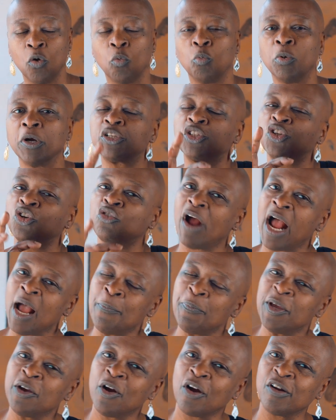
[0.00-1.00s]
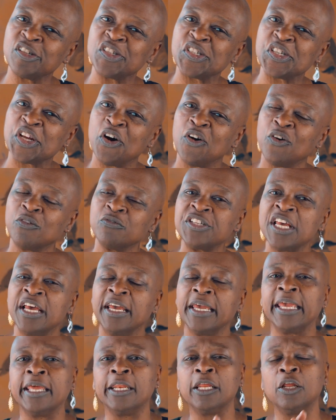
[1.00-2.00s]
we're trapping ourselves
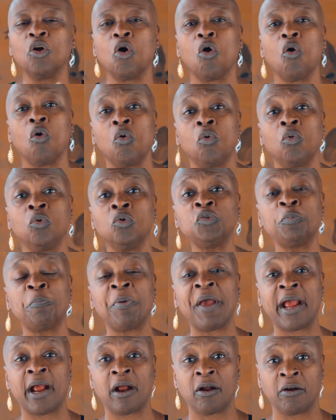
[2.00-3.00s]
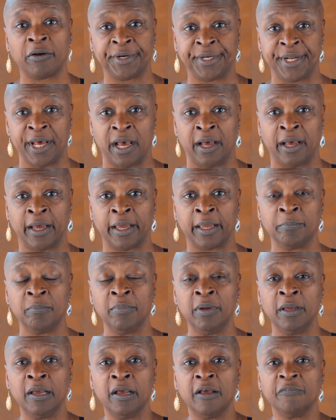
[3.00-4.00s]
in an old paradigm